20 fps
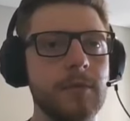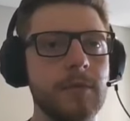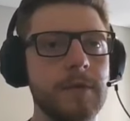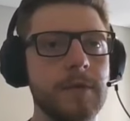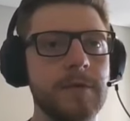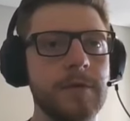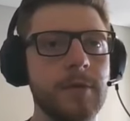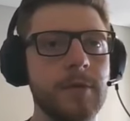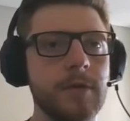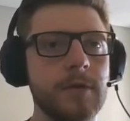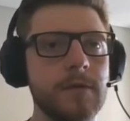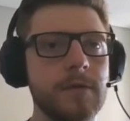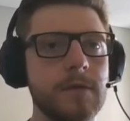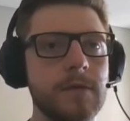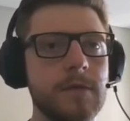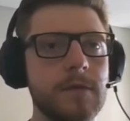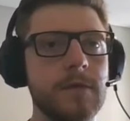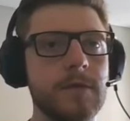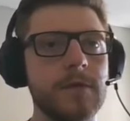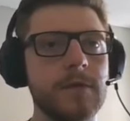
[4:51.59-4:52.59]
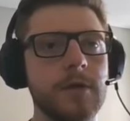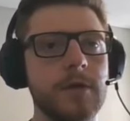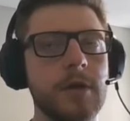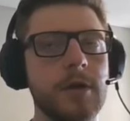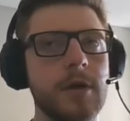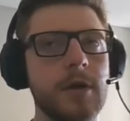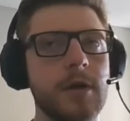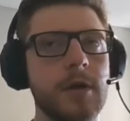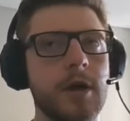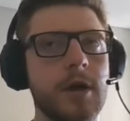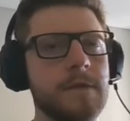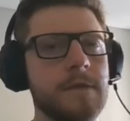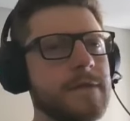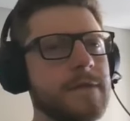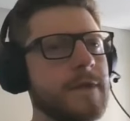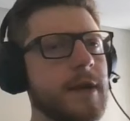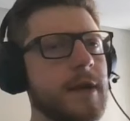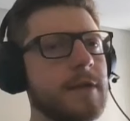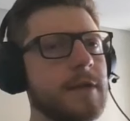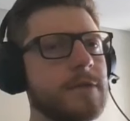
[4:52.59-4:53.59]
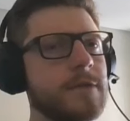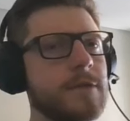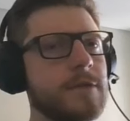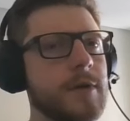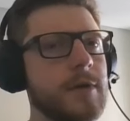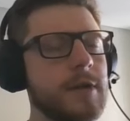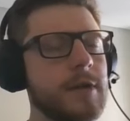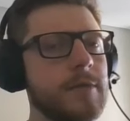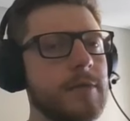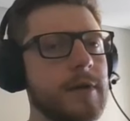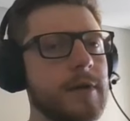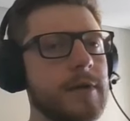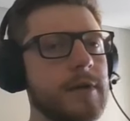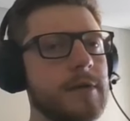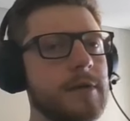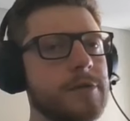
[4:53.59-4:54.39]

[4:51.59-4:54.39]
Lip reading: response of status 200.